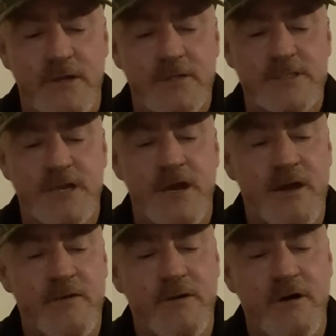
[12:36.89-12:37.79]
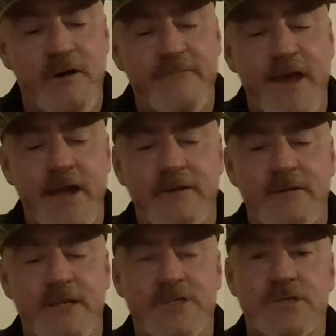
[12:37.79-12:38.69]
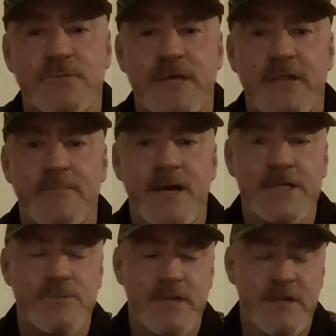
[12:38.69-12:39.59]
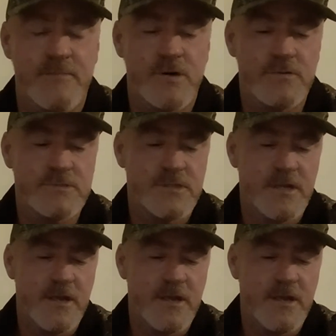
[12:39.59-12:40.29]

So I've had issues with that in the past with other models